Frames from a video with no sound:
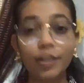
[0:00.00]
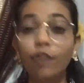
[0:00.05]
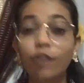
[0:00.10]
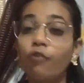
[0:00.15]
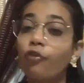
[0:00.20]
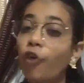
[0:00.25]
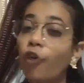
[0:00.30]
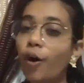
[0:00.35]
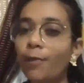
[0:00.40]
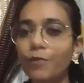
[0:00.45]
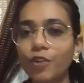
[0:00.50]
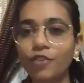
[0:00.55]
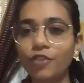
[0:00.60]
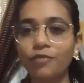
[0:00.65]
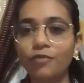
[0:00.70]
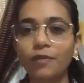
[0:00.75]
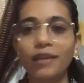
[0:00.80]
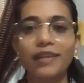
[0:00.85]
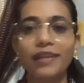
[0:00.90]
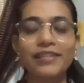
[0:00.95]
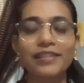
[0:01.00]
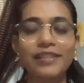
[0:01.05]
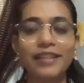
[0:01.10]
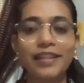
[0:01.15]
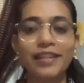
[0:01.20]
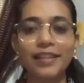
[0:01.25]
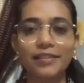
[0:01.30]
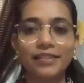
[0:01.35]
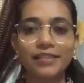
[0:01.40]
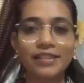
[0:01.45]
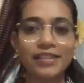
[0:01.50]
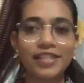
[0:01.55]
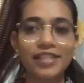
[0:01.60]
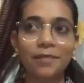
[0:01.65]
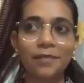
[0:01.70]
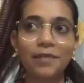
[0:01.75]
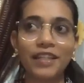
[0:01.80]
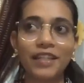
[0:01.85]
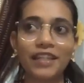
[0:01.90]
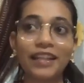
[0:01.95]
the warmth of Banasthali is
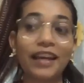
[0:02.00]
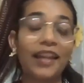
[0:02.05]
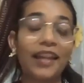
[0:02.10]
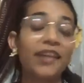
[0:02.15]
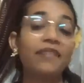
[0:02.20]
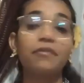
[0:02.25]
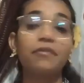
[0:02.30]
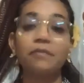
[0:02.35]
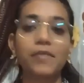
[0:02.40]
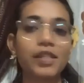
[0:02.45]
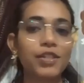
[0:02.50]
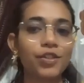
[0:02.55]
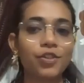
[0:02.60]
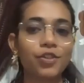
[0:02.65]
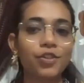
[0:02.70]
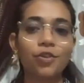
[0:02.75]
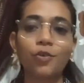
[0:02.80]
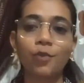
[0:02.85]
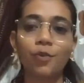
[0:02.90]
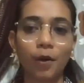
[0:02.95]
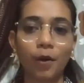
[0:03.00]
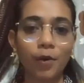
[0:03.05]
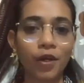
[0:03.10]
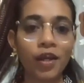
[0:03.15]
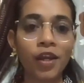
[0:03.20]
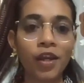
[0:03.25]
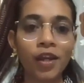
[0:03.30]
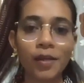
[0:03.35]
something that I have missed throughout,